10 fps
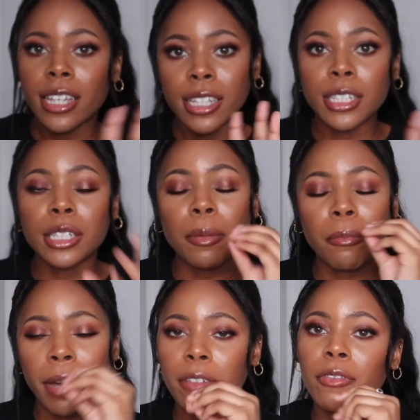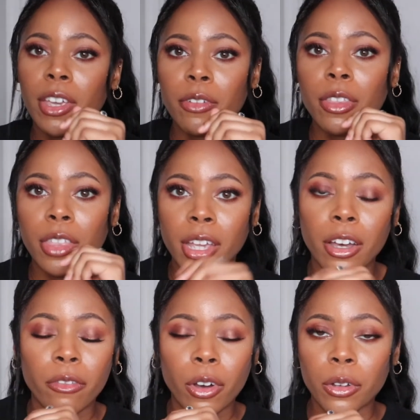is my favorite thing
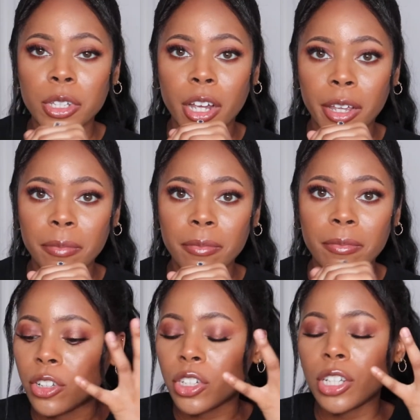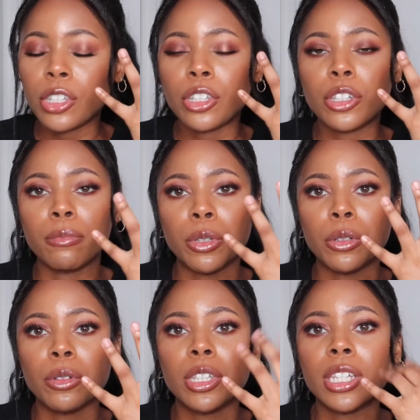of all time just
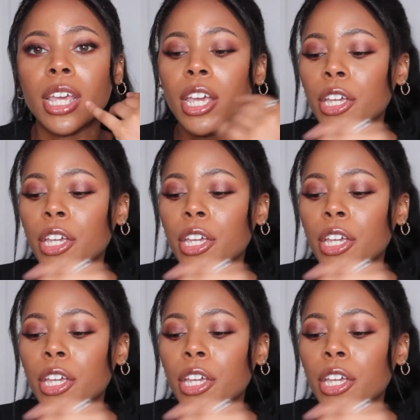smooths